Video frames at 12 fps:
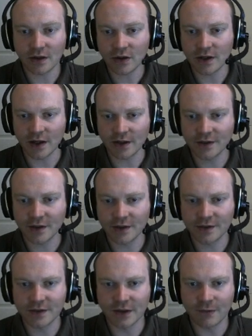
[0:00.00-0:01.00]
Okay, so
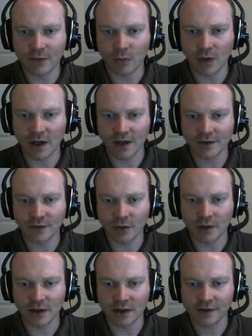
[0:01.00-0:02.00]
there's different ways of
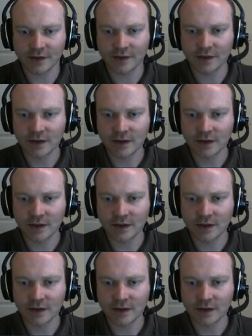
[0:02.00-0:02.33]
doing this.